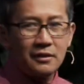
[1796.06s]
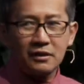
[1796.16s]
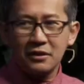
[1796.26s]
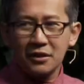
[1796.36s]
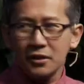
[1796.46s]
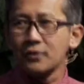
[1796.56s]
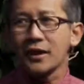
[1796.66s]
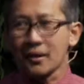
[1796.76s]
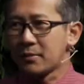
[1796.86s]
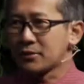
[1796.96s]
you don't
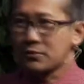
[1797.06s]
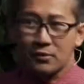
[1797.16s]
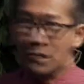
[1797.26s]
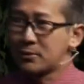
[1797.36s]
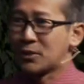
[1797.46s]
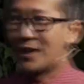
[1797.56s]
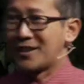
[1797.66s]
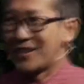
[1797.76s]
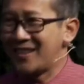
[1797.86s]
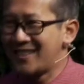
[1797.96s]
care about your
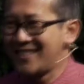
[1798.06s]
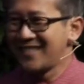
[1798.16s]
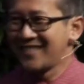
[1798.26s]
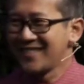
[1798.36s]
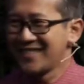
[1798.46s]
reputation. Amen.